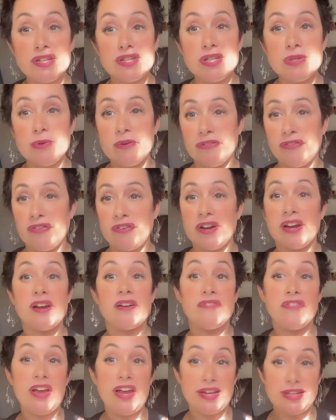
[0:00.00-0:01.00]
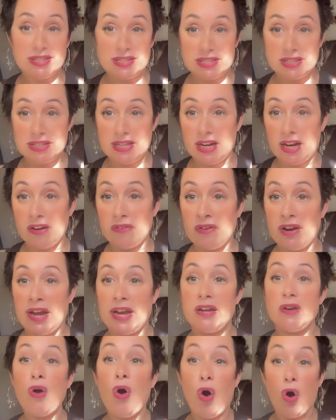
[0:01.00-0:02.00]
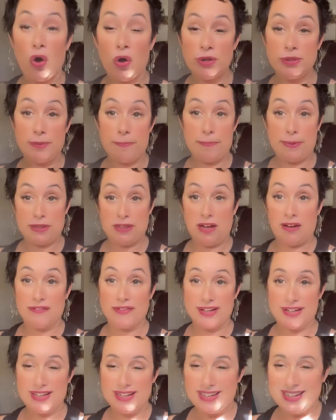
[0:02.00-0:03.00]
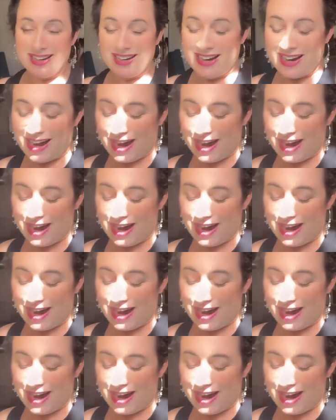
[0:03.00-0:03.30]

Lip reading: into a free event that I ran called Beloved.